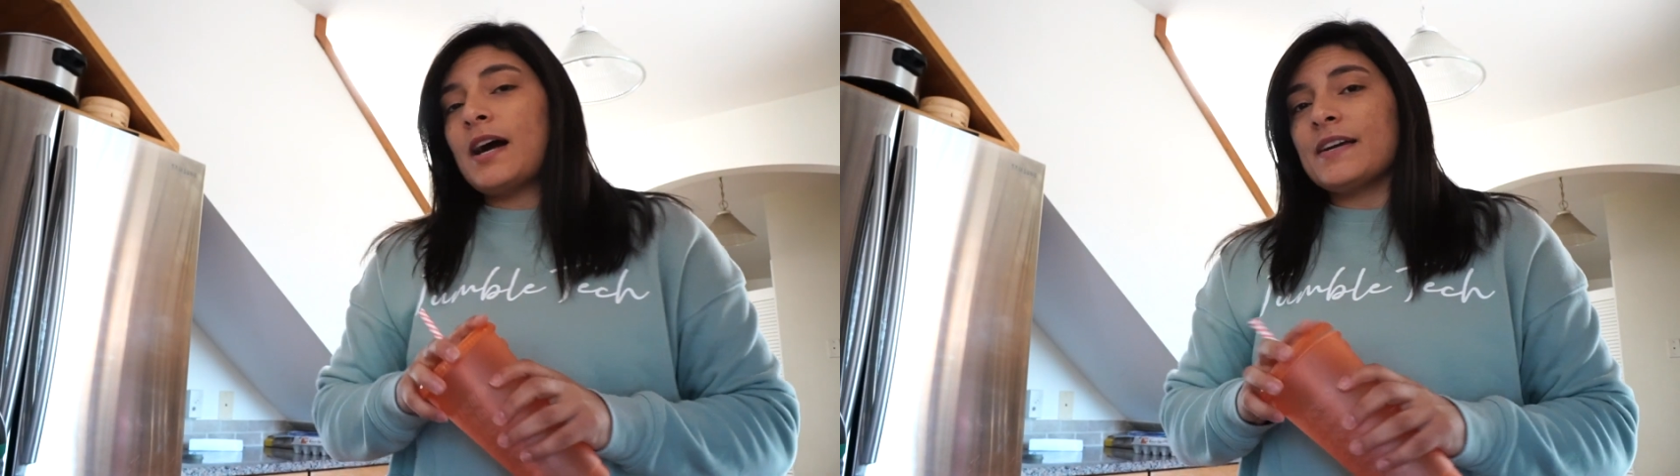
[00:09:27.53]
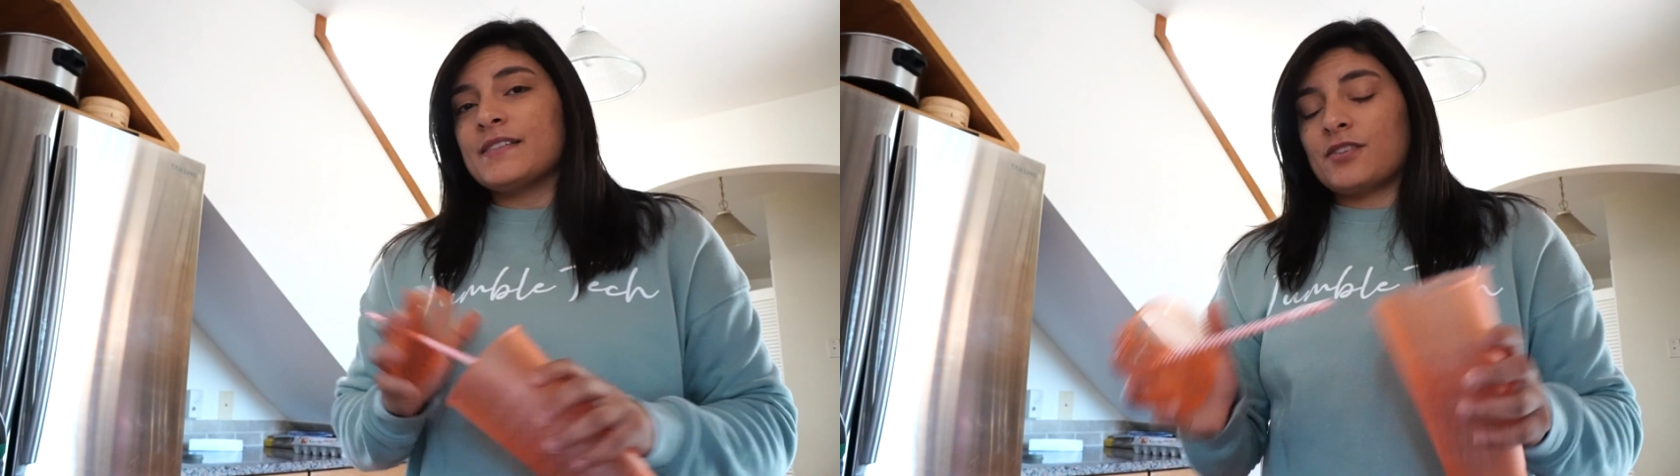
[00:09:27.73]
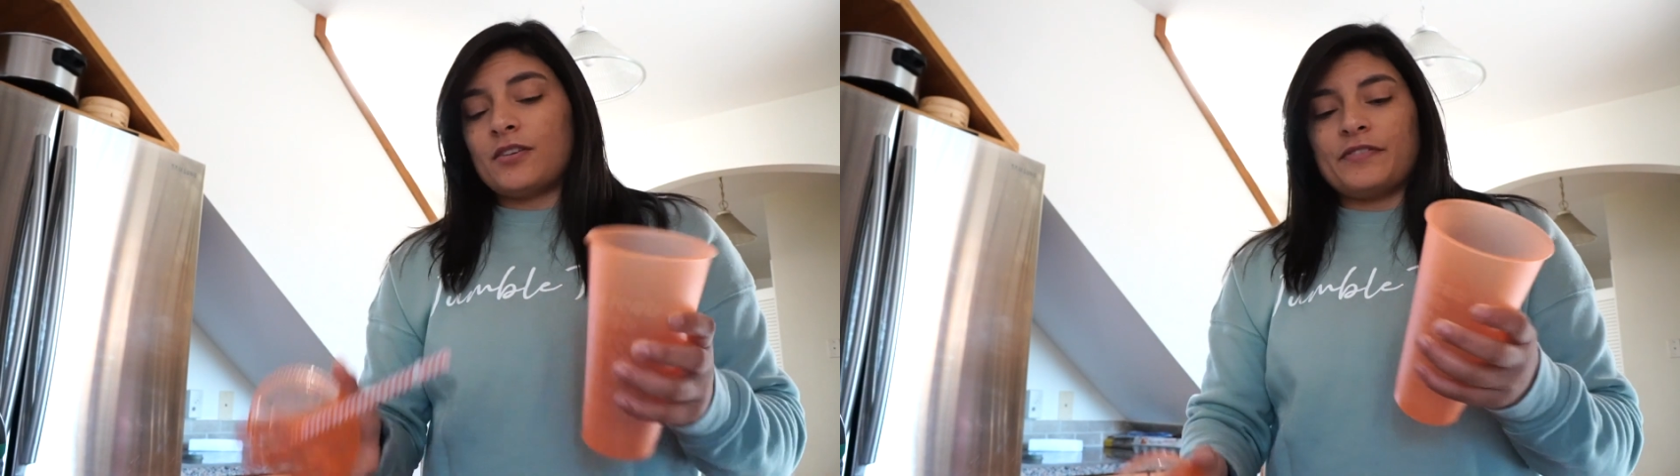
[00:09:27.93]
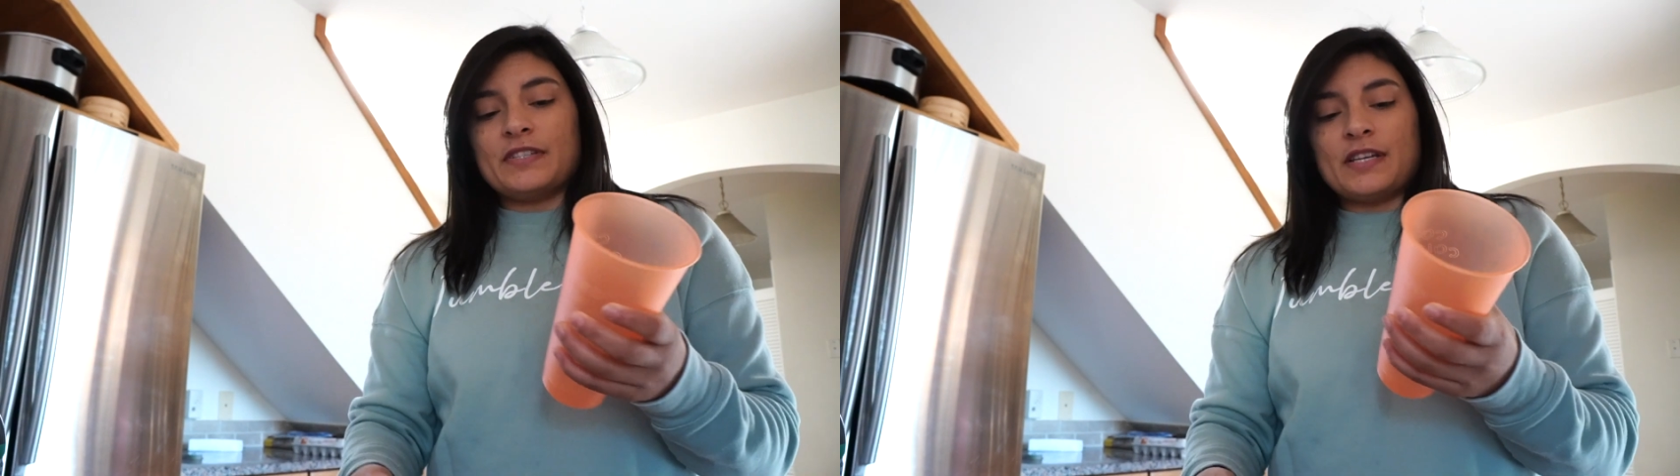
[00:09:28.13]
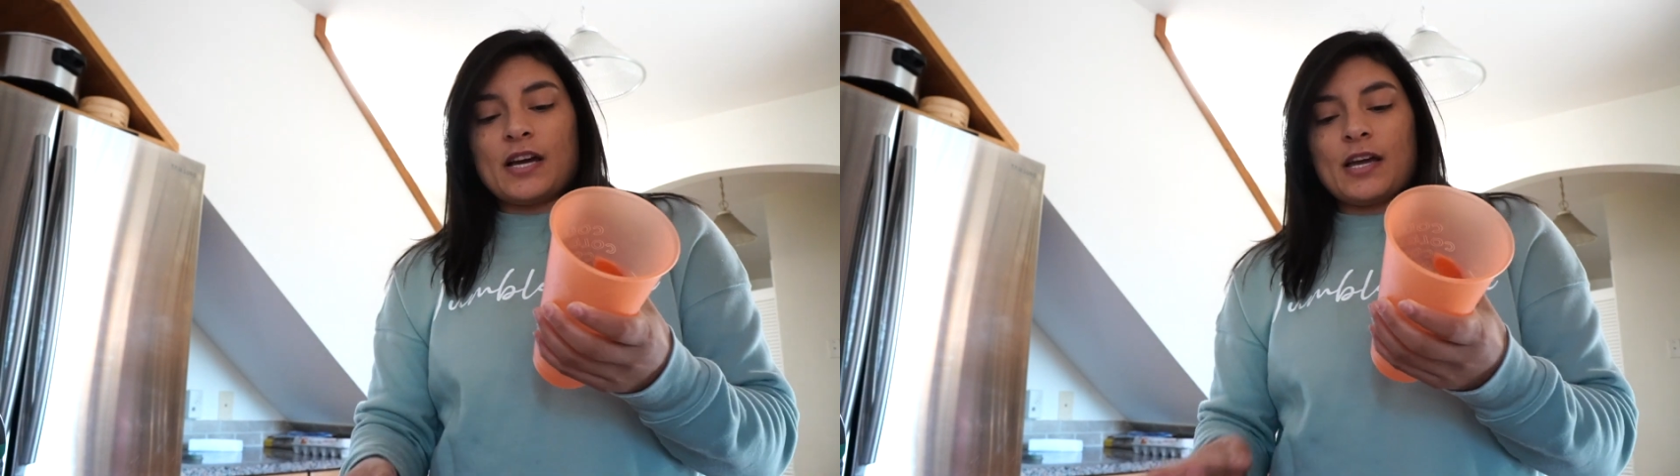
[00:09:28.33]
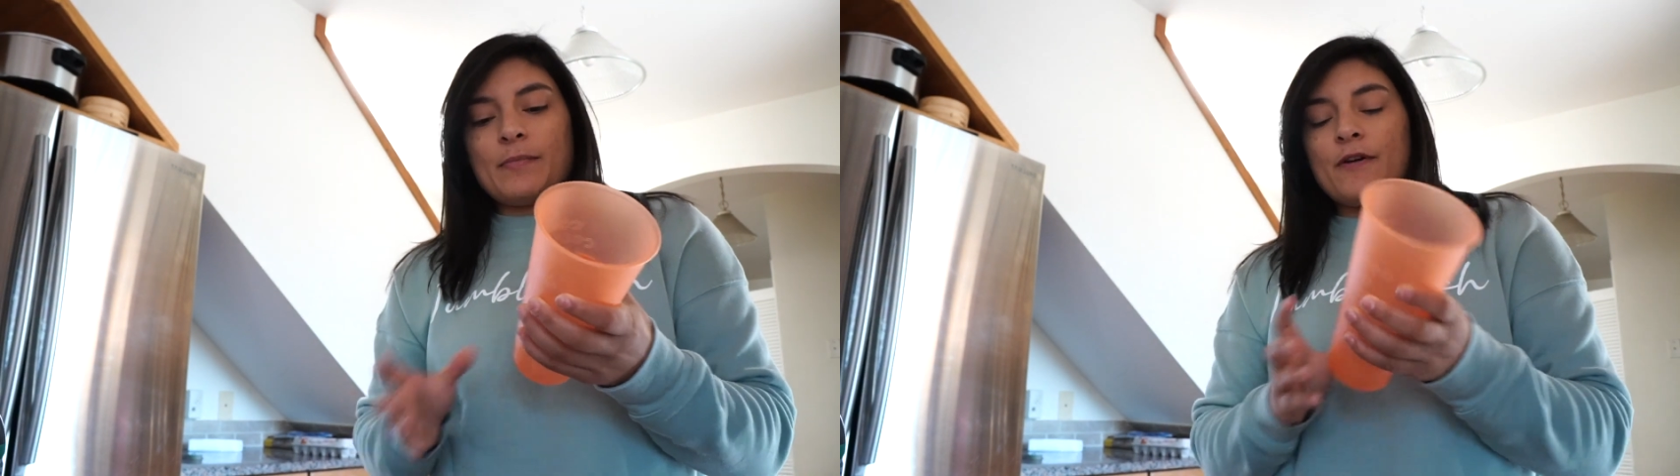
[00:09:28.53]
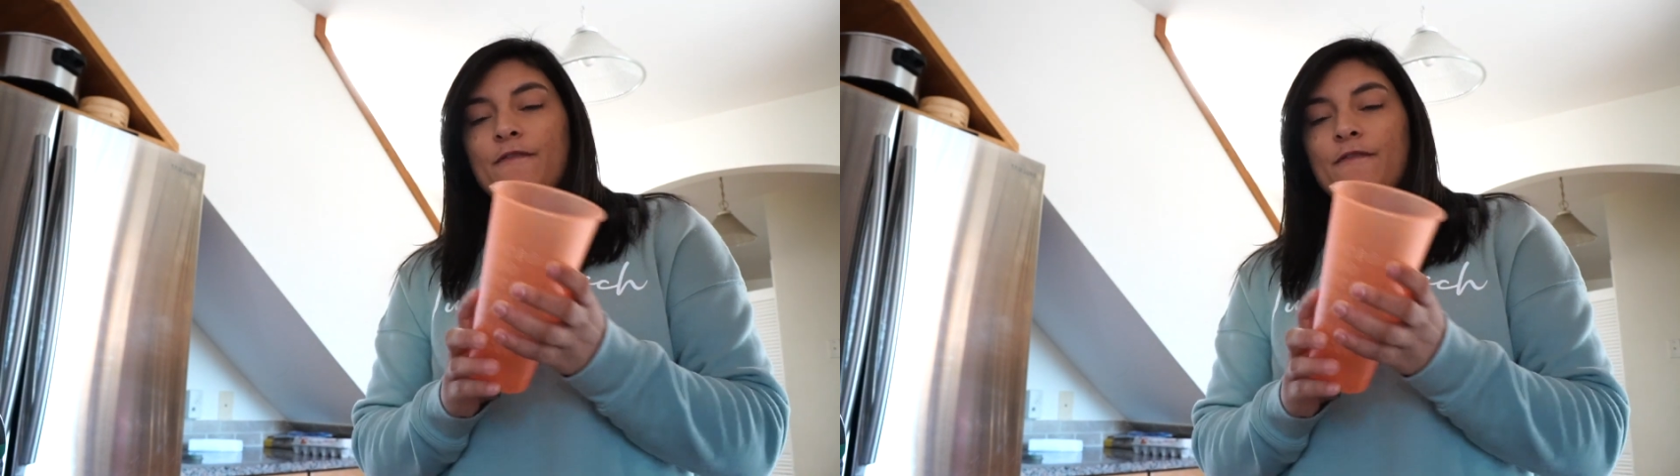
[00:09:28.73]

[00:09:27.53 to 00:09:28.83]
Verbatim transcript: Iced coffee time